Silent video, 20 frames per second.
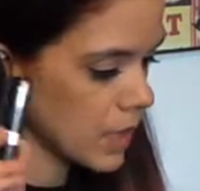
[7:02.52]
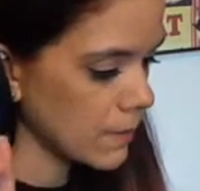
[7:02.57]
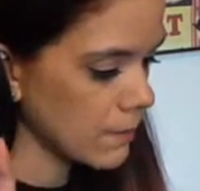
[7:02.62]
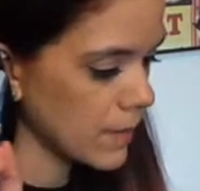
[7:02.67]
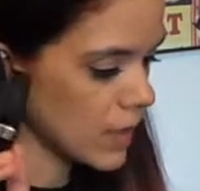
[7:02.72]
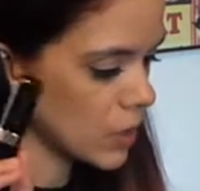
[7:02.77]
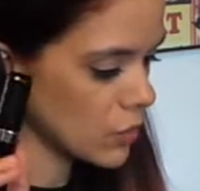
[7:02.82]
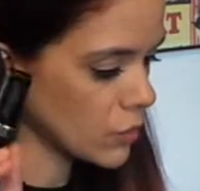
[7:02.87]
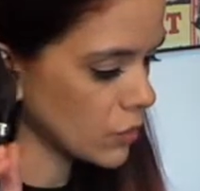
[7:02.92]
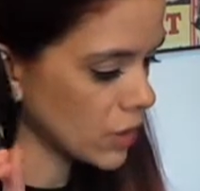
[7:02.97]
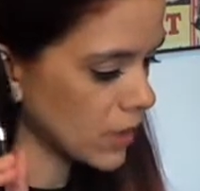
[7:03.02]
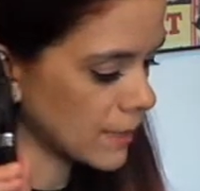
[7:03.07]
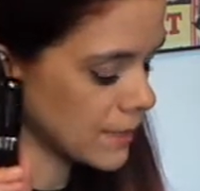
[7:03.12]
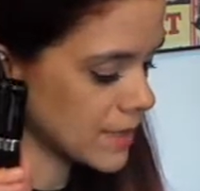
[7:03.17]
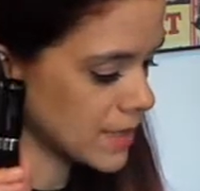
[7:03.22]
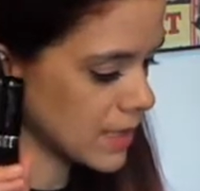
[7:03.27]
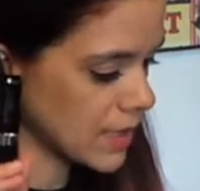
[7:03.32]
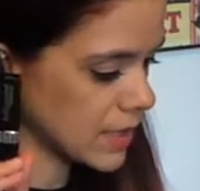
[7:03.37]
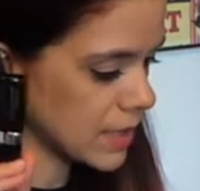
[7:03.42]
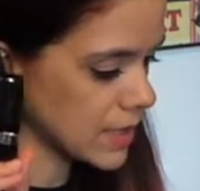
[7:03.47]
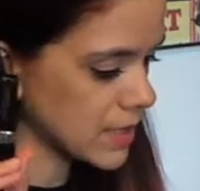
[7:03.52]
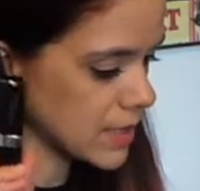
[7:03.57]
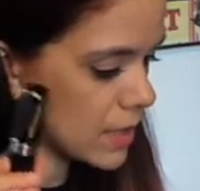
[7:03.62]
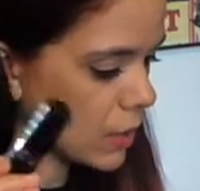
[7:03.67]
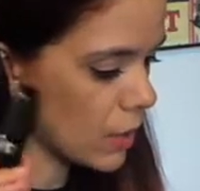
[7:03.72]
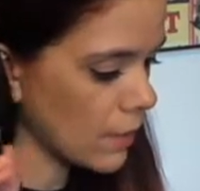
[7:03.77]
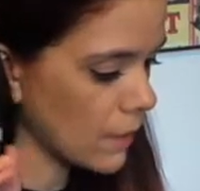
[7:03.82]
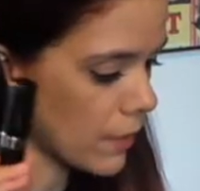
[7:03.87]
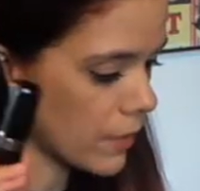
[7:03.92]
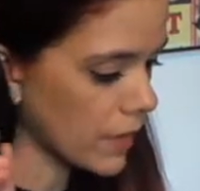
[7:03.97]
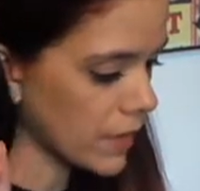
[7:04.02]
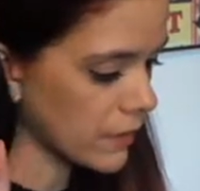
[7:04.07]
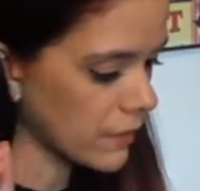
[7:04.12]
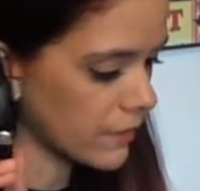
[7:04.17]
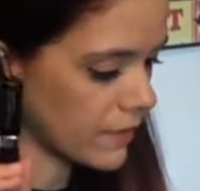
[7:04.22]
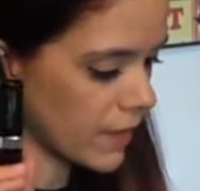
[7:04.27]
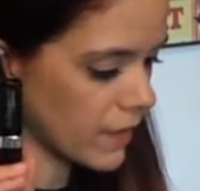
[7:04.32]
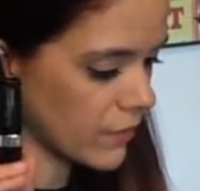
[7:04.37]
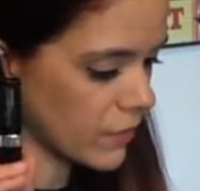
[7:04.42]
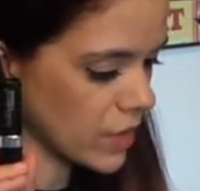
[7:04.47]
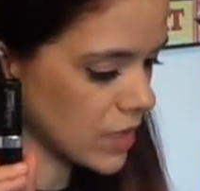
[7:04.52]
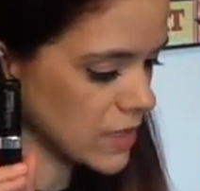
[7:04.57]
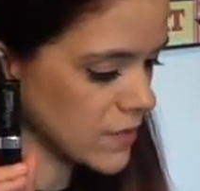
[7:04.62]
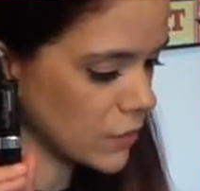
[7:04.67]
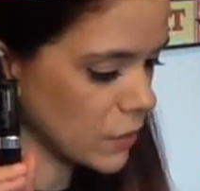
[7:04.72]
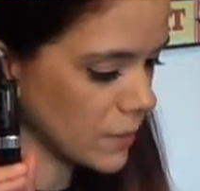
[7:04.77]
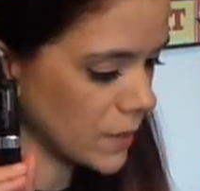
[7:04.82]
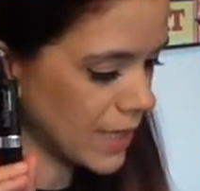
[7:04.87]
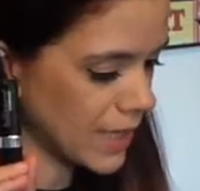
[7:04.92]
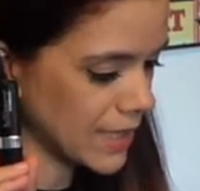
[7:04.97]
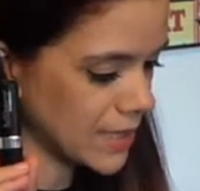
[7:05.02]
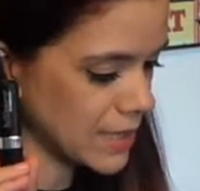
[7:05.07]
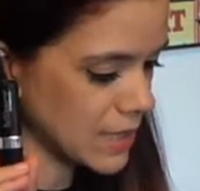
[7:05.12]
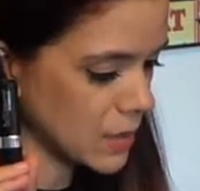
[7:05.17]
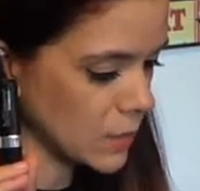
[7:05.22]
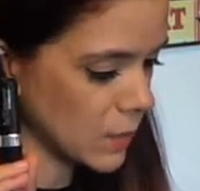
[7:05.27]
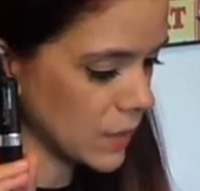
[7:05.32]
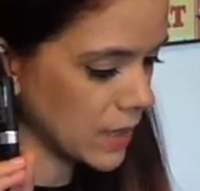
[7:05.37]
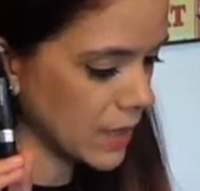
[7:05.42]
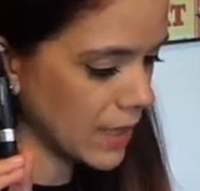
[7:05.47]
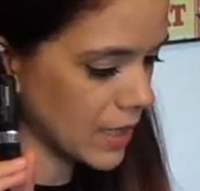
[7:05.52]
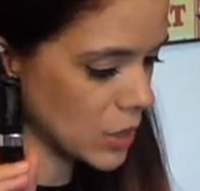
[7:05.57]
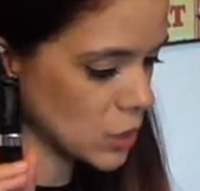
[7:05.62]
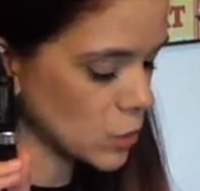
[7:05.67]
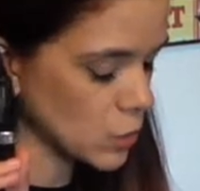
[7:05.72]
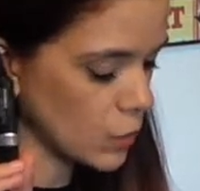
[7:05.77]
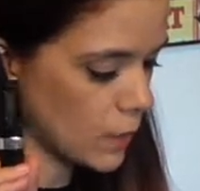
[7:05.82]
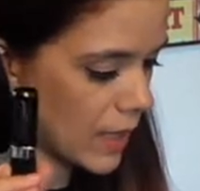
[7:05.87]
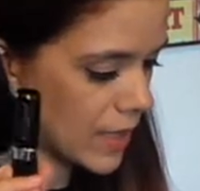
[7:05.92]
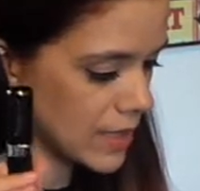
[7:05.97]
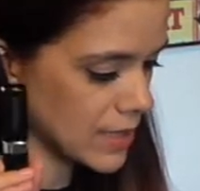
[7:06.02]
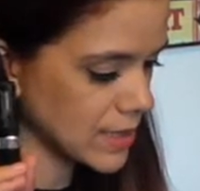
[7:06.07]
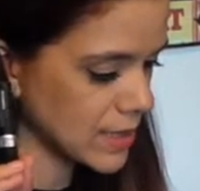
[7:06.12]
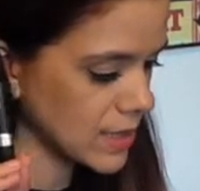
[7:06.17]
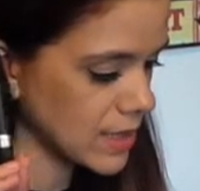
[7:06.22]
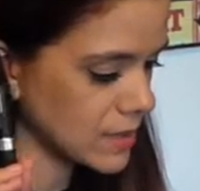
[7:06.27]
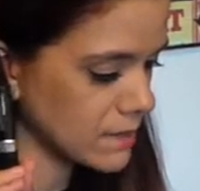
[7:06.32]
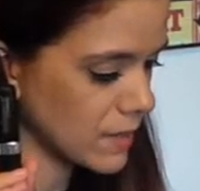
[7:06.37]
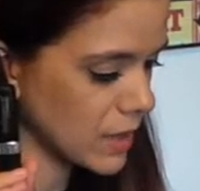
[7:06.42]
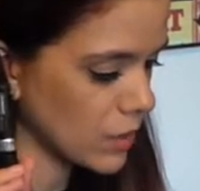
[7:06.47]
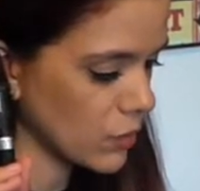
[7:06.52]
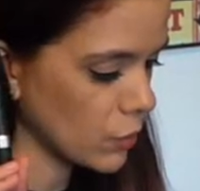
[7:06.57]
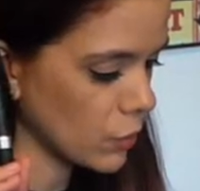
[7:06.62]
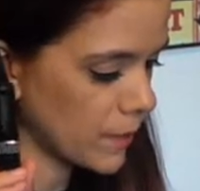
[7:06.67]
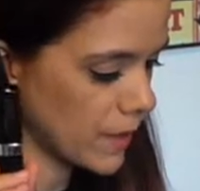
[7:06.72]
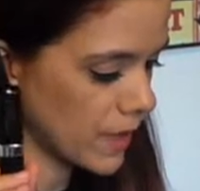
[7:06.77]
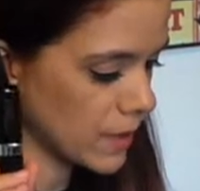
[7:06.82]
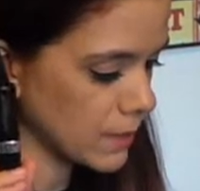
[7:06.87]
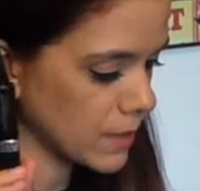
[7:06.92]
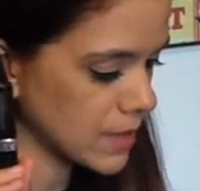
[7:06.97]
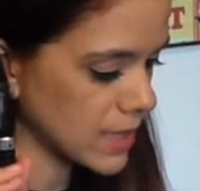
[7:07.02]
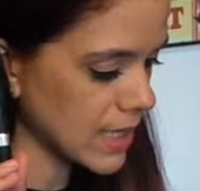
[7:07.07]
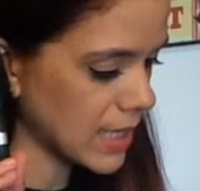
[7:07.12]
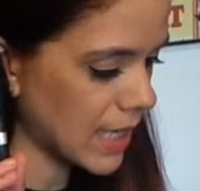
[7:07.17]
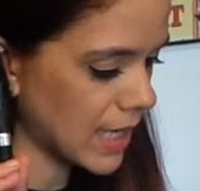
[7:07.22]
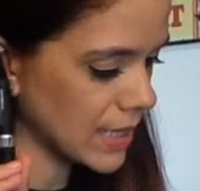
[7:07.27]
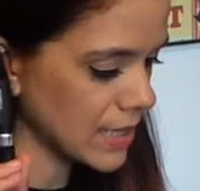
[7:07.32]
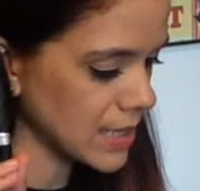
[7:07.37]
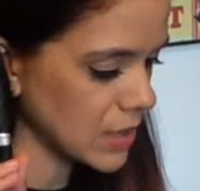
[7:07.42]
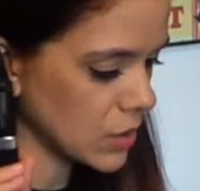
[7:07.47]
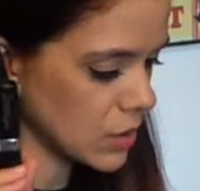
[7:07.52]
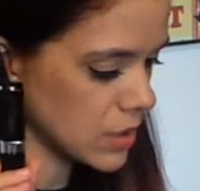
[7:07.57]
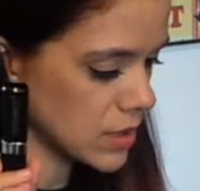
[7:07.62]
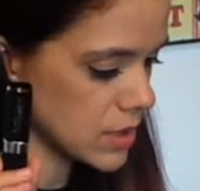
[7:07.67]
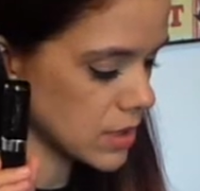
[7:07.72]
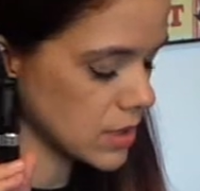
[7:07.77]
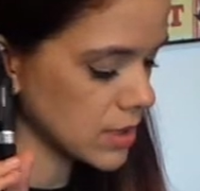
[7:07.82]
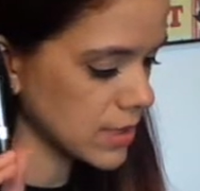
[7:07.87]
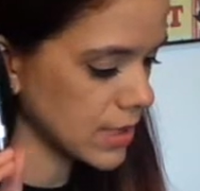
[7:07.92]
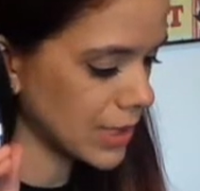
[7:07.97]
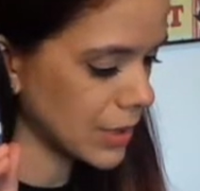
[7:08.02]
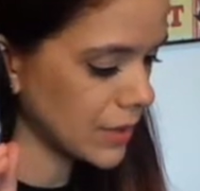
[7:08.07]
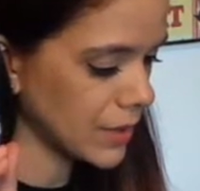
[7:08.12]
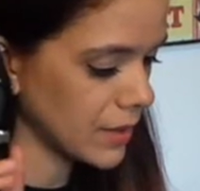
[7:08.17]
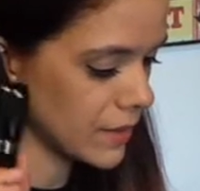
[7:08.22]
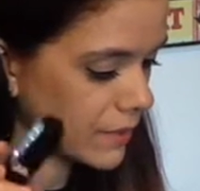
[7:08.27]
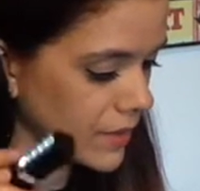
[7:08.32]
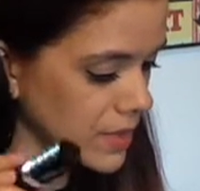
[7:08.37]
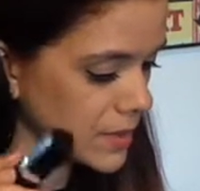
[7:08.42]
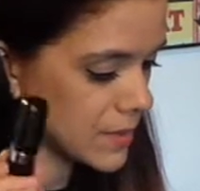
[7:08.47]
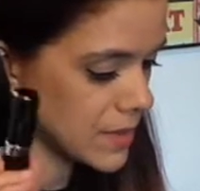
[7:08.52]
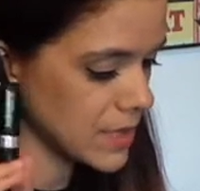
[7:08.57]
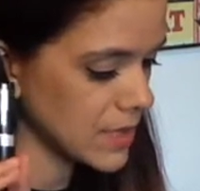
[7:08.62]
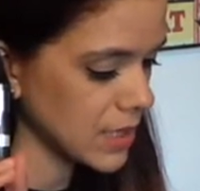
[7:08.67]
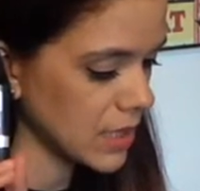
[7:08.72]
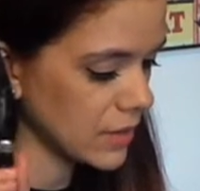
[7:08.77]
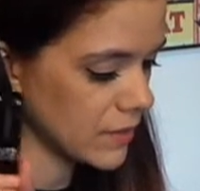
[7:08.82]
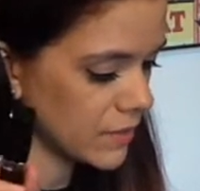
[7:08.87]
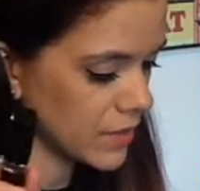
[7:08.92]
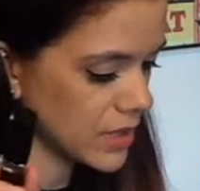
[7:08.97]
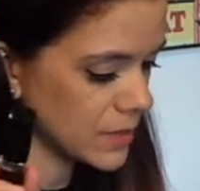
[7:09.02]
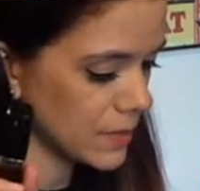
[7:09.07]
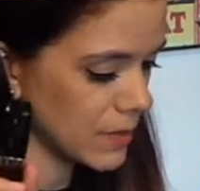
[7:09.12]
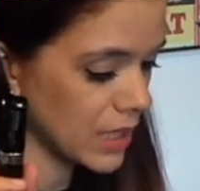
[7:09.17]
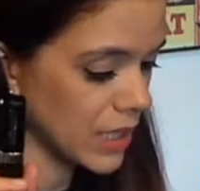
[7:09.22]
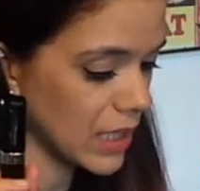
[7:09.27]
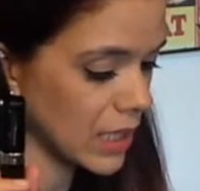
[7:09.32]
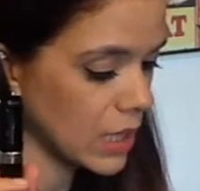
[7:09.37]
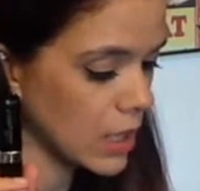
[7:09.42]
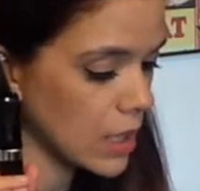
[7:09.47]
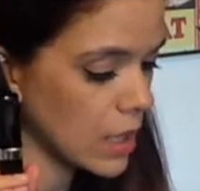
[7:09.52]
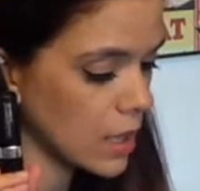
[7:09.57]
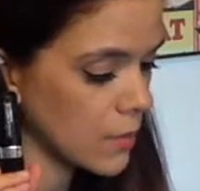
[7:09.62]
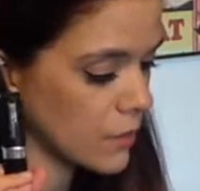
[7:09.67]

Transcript: mineral lipstick. This cult American favourite is formulated with natural waxes, mineral pigments and antioxidants, including vitamin C and vitamin E,